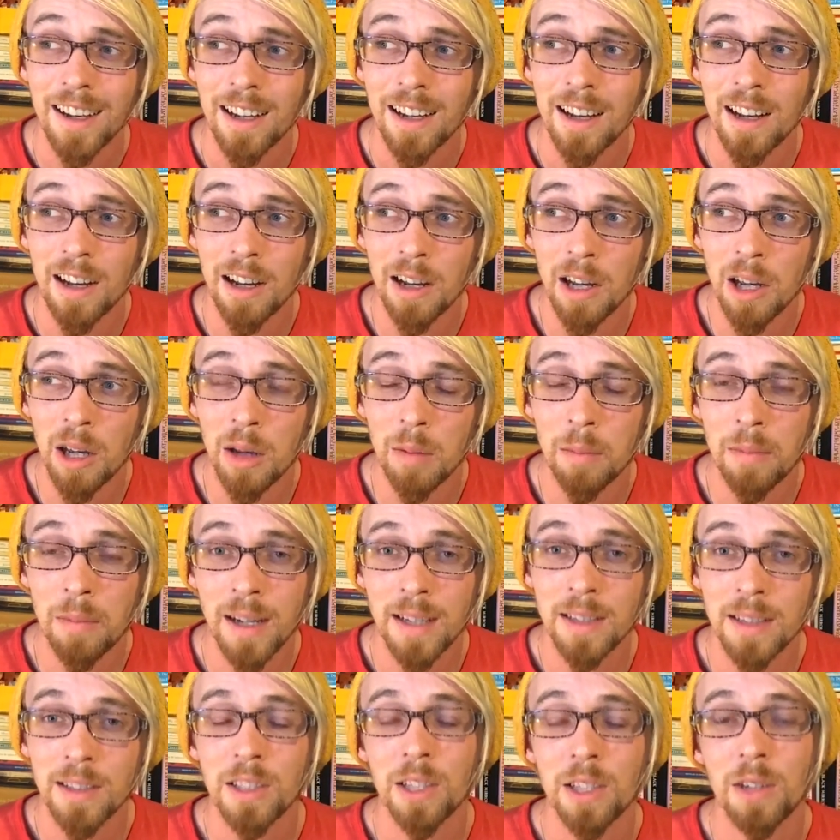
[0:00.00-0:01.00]

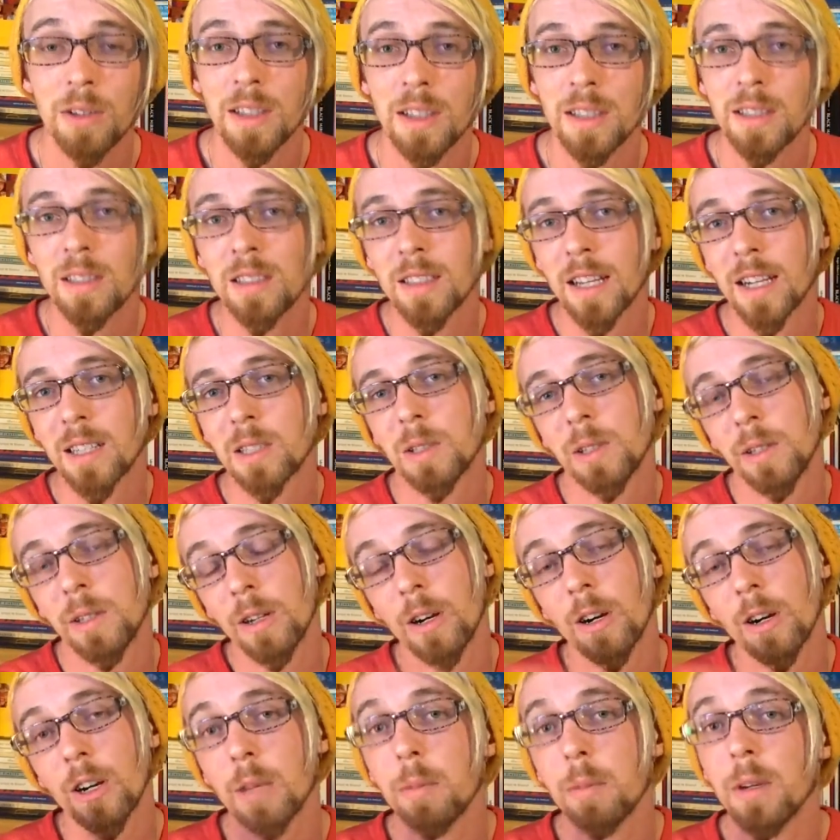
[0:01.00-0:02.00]
And so this is actually an
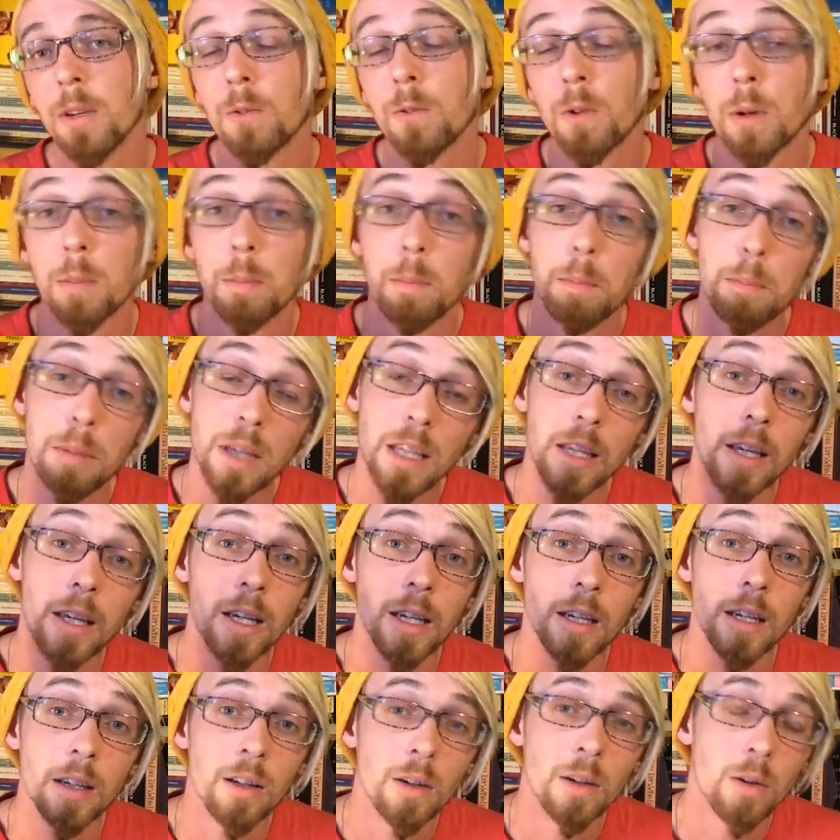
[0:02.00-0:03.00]
argument for
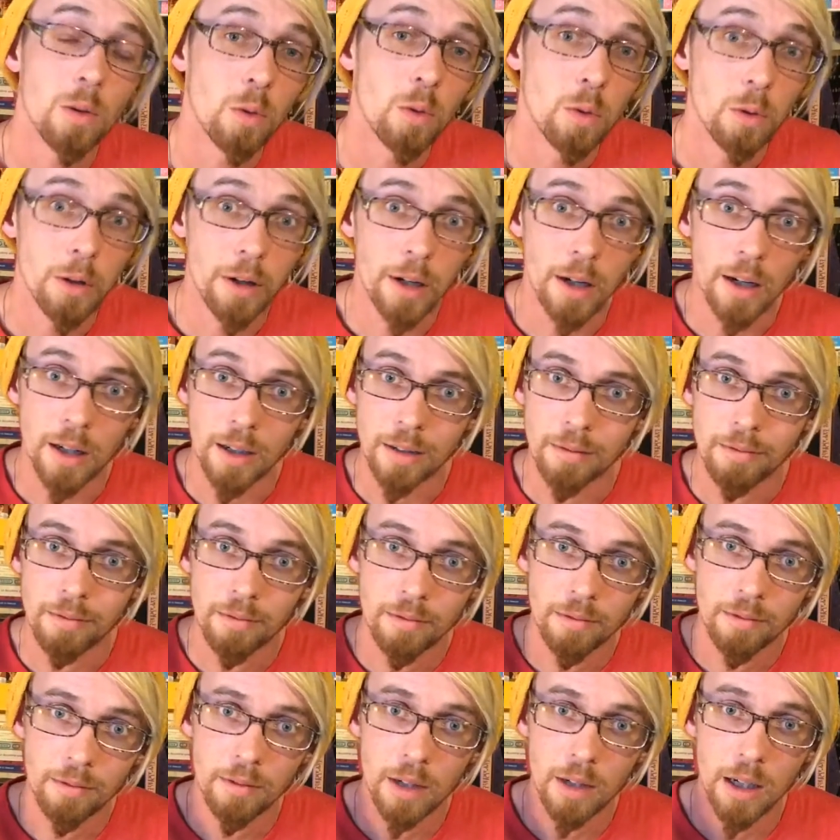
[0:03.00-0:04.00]
being, or,
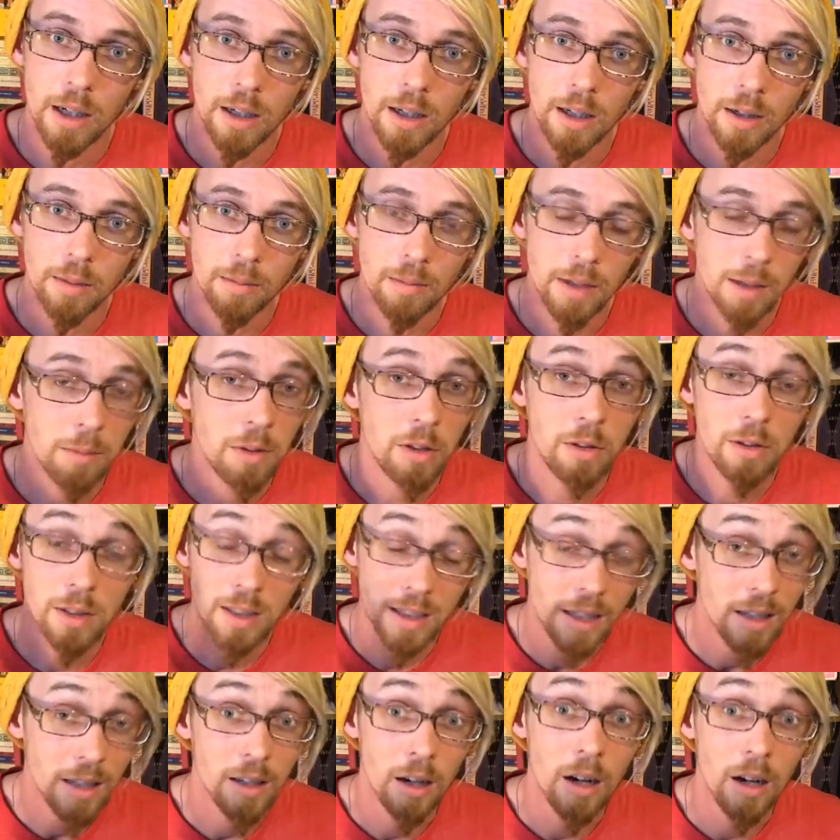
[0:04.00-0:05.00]
I mean, you could
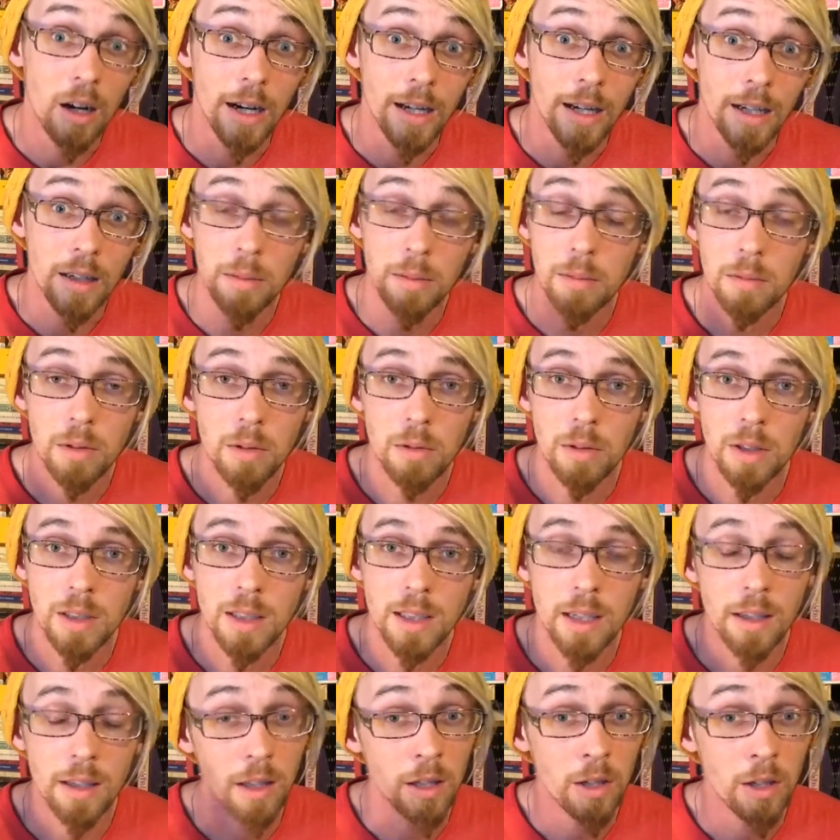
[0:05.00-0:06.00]
say God, you could
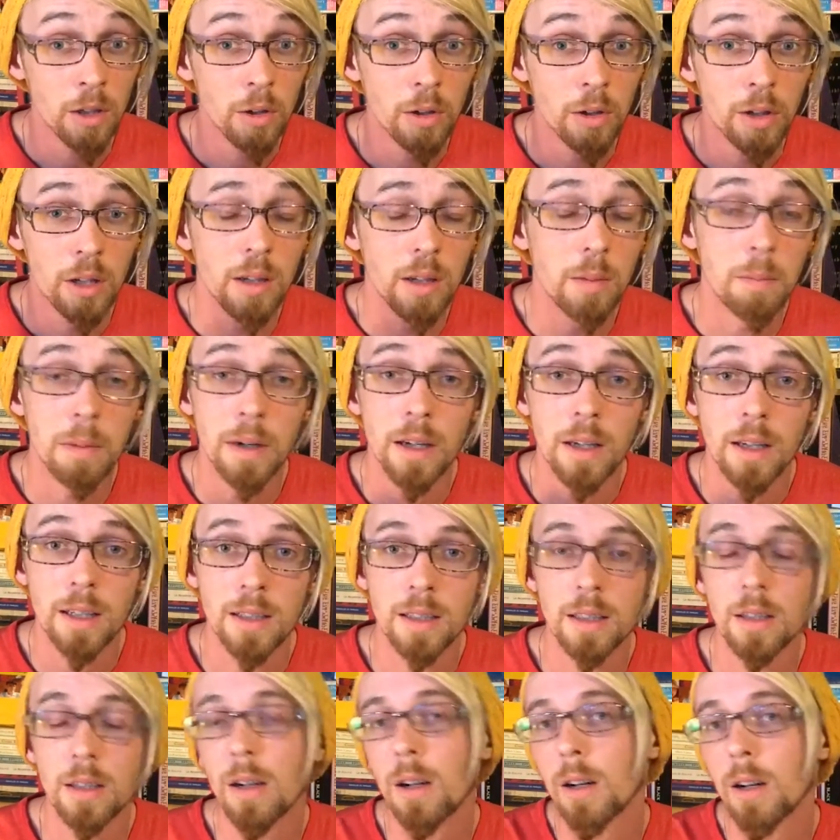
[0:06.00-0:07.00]
say the good, but
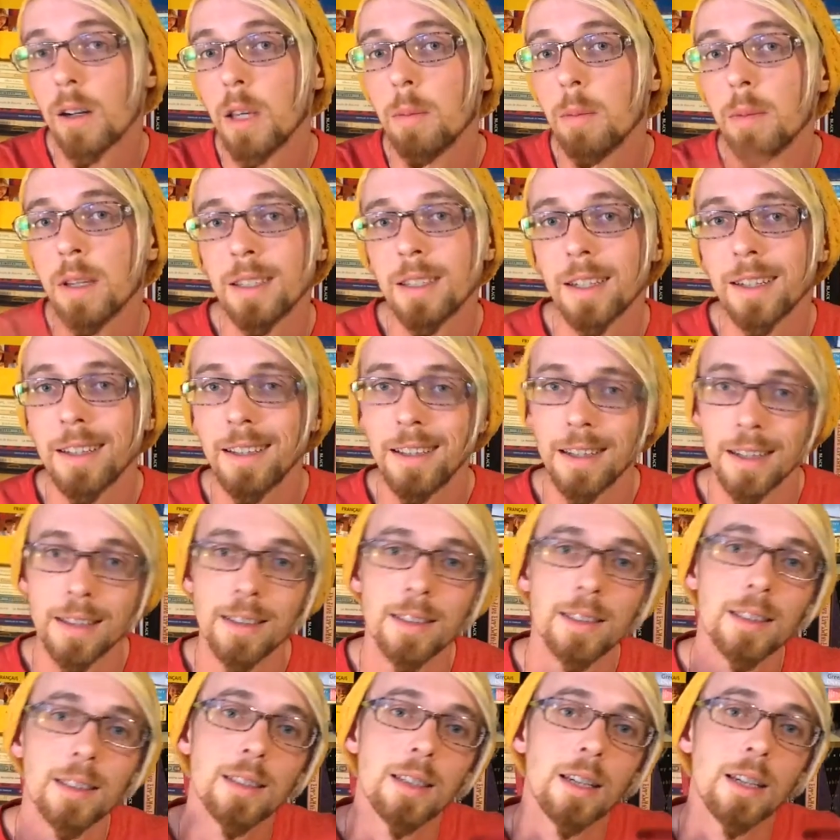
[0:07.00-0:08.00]
it's an argument
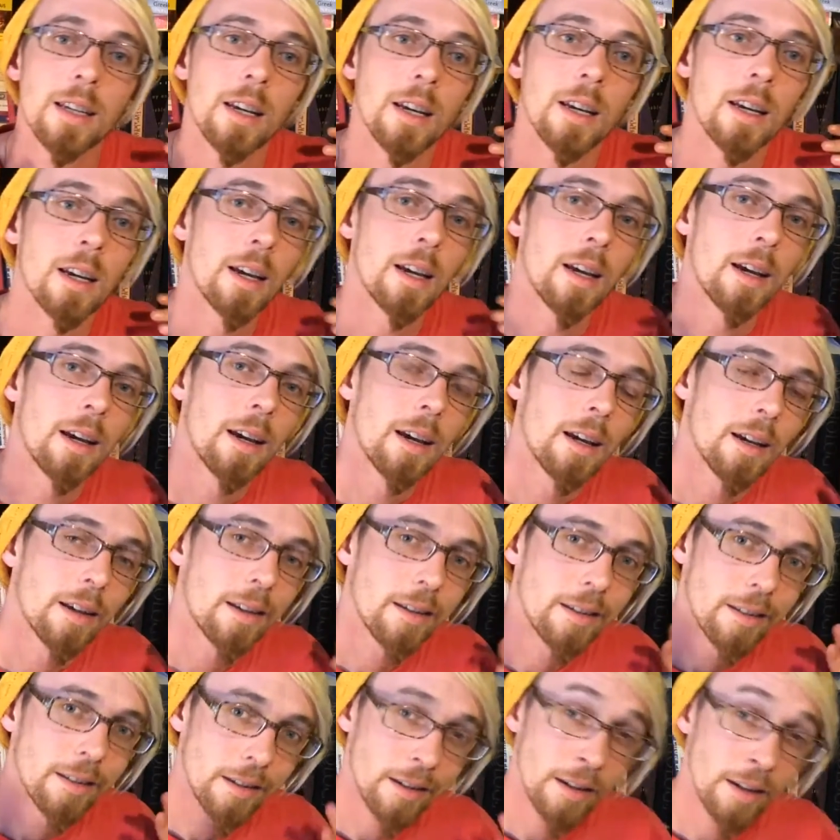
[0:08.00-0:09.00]
against
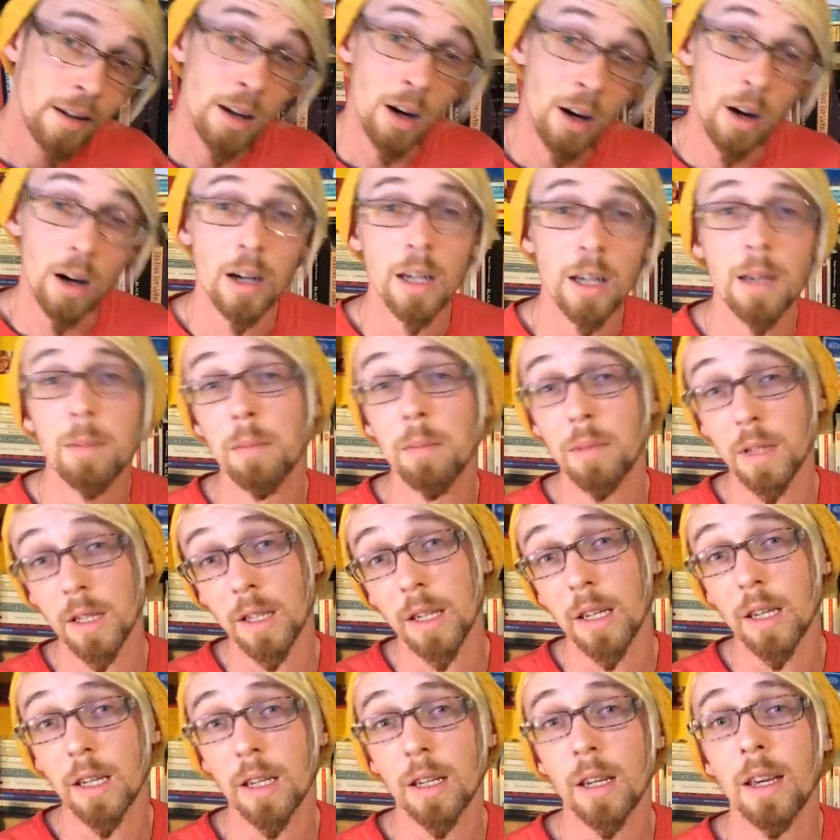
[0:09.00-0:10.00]

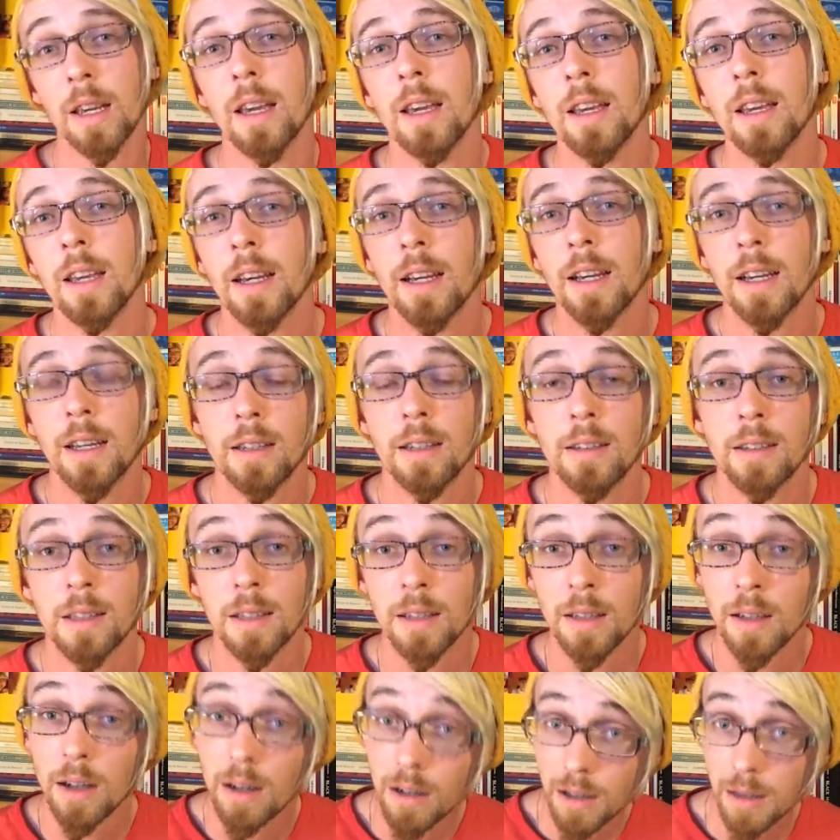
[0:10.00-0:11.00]
non-being, and
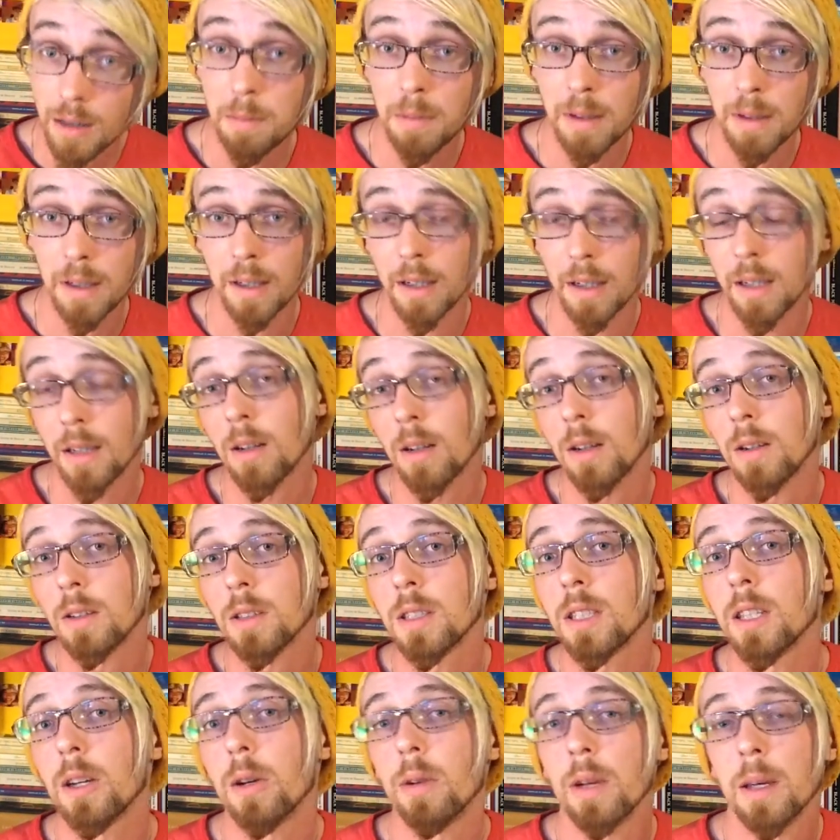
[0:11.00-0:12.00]
non-being
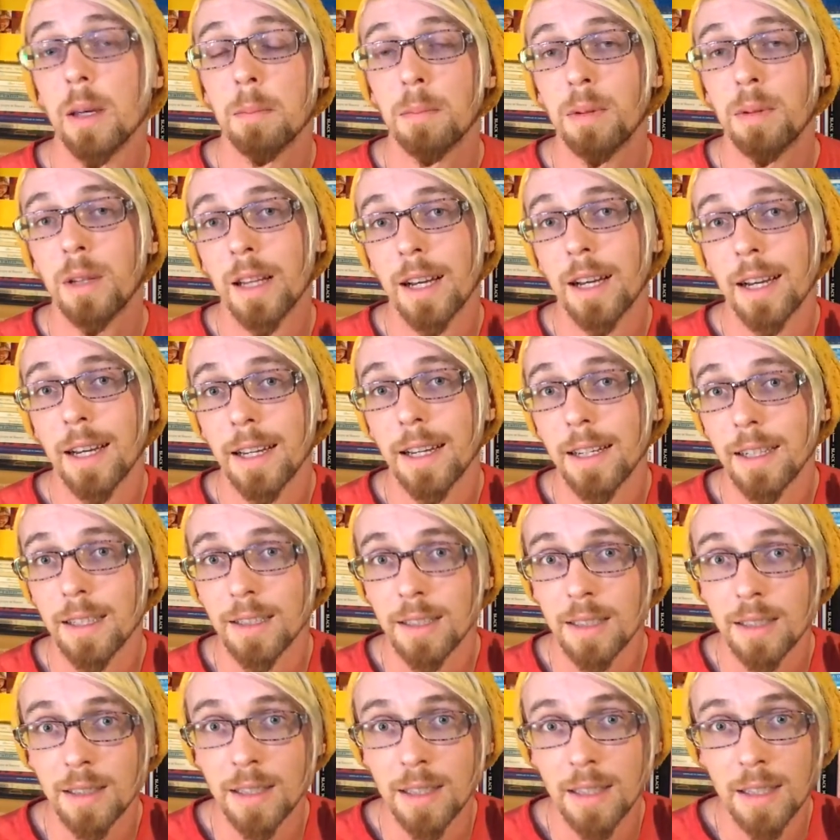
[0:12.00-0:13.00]
also
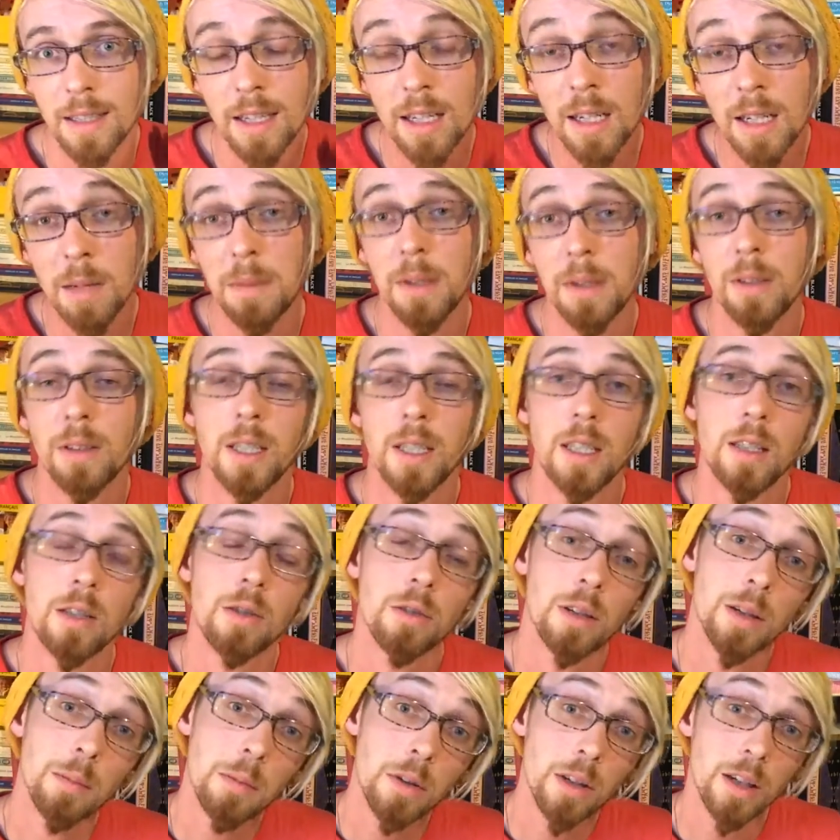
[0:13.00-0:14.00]
implies the inability to
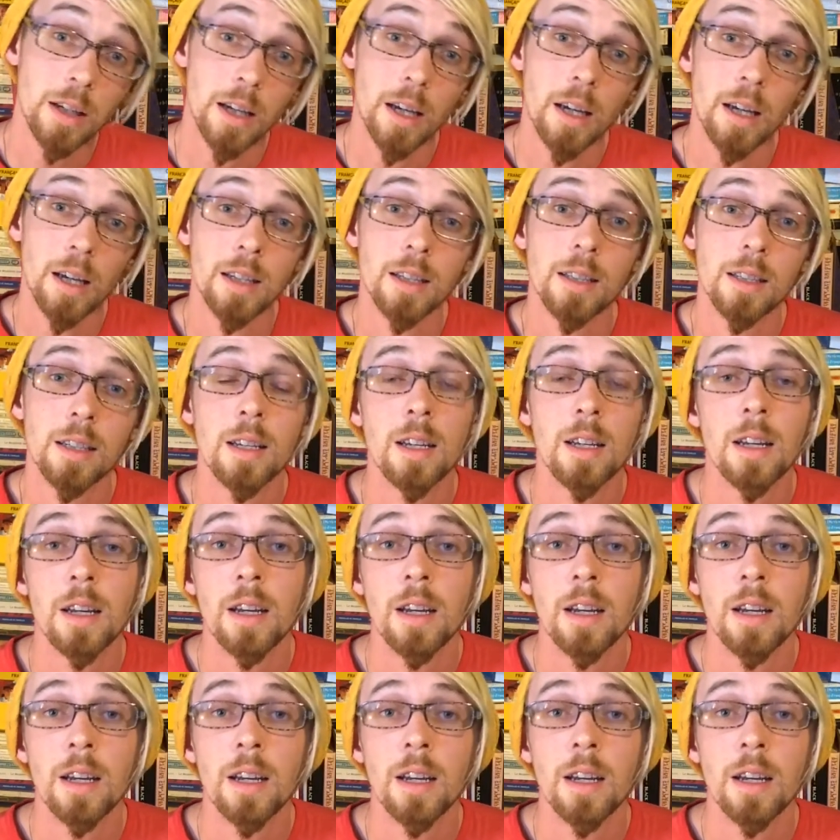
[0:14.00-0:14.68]
communicate.